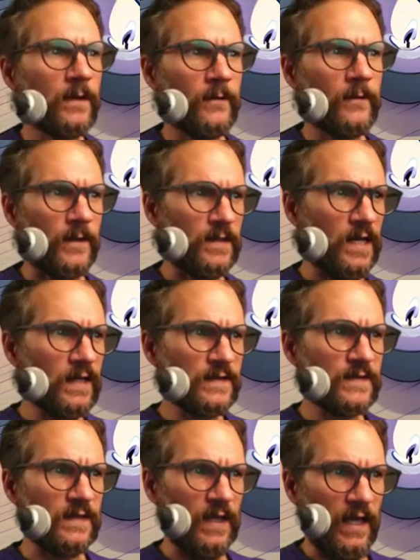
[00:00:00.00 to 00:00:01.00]
The
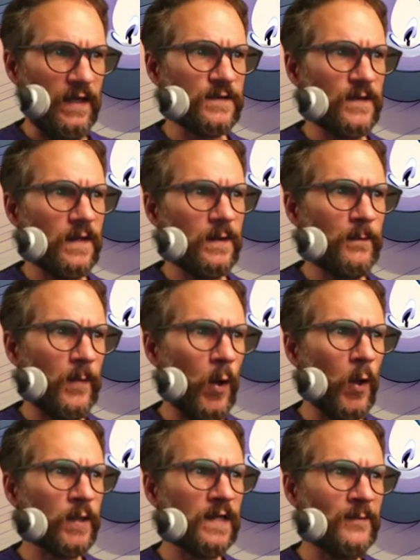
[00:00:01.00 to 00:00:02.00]
next is the
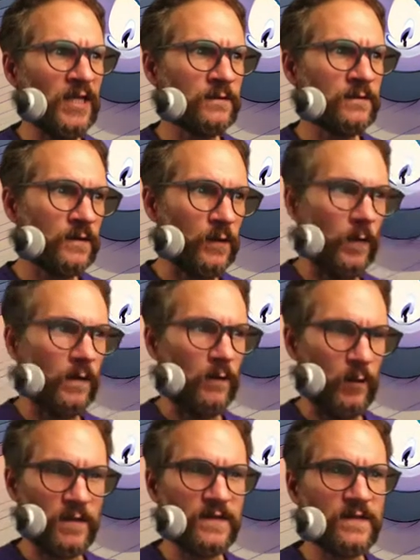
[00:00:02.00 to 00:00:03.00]
portamento,
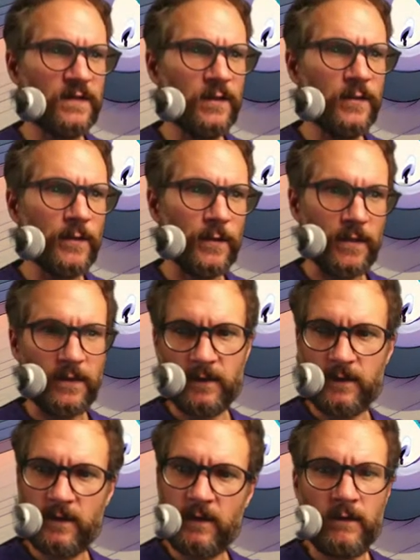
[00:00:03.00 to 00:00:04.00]
or slur,
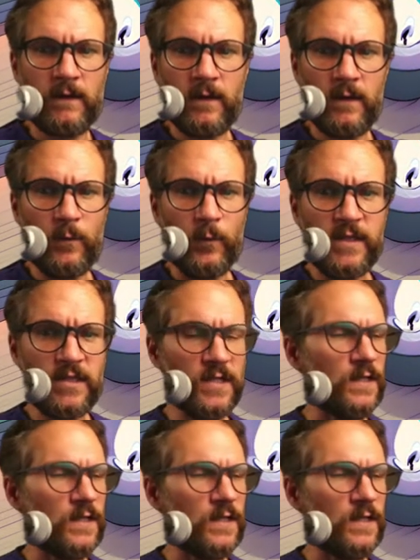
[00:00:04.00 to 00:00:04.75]
which